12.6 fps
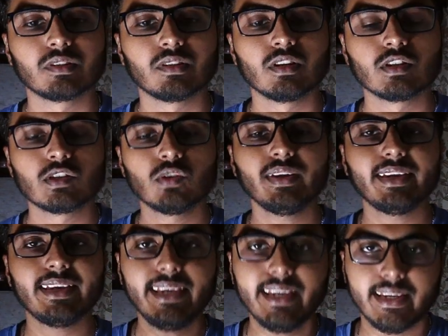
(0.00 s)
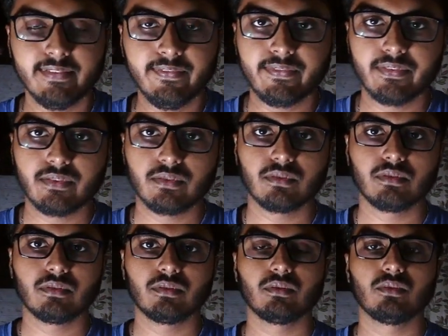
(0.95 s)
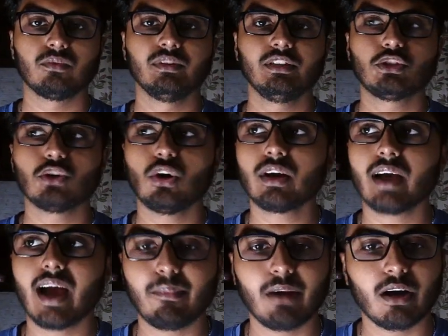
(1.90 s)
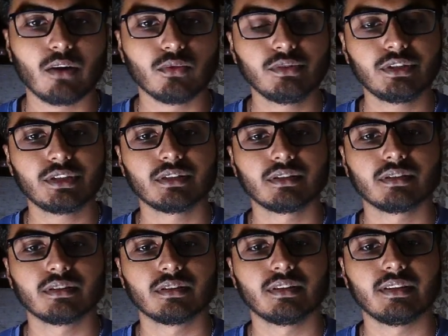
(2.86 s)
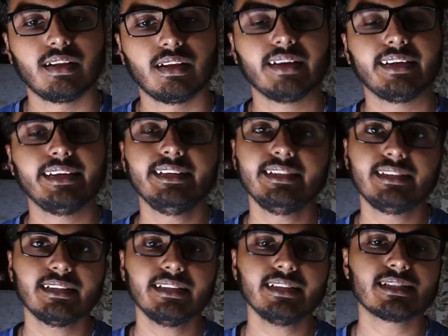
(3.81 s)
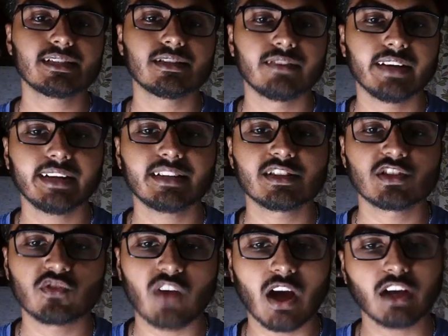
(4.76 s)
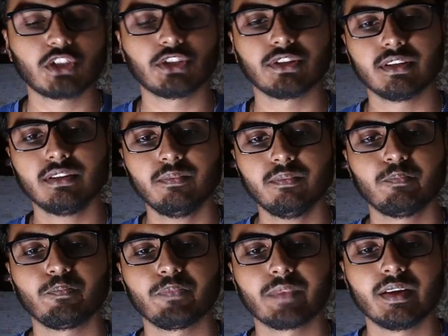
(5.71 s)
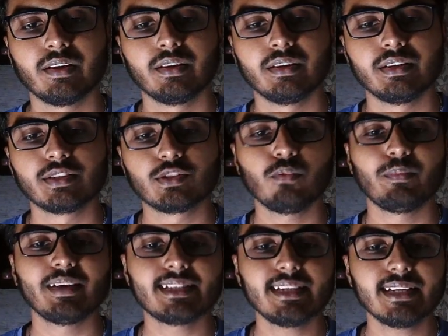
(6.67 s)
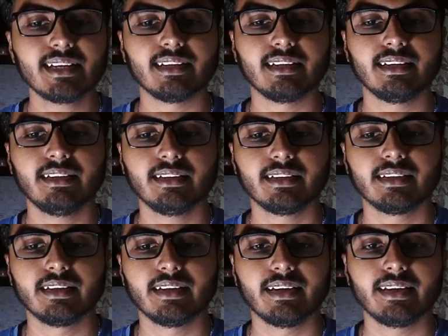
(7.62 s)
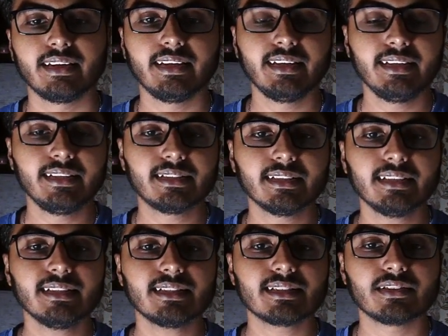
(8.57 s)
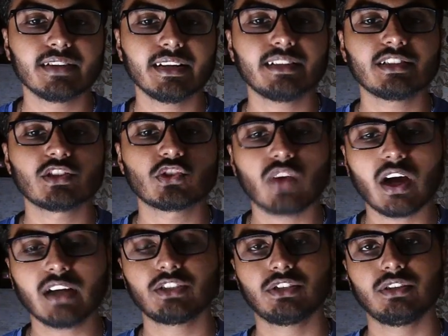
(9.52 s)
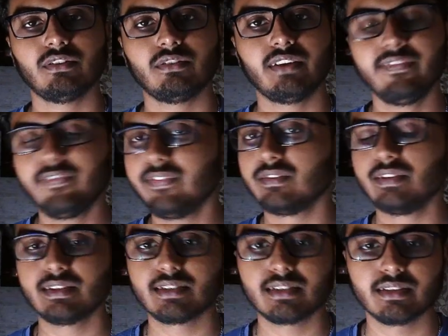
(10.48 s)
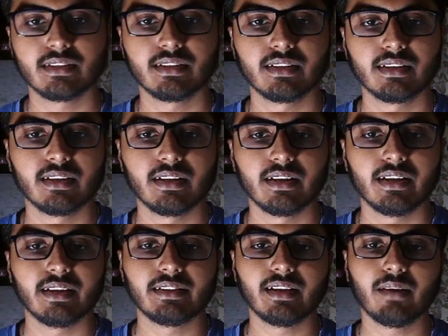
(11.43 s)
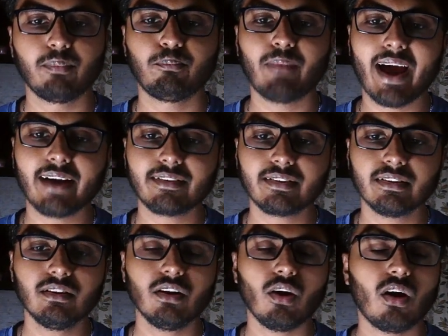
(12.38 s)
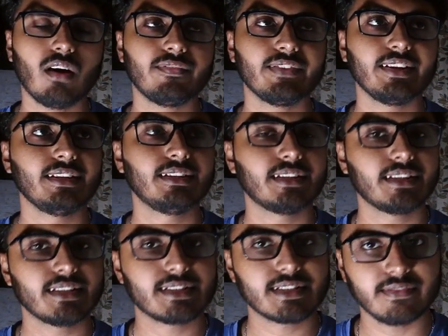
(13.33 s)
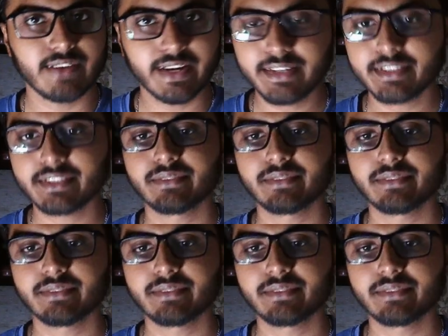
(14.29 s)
So if we talk about the interest rate structure, so basically interest rate structure refers the pattern of interest rate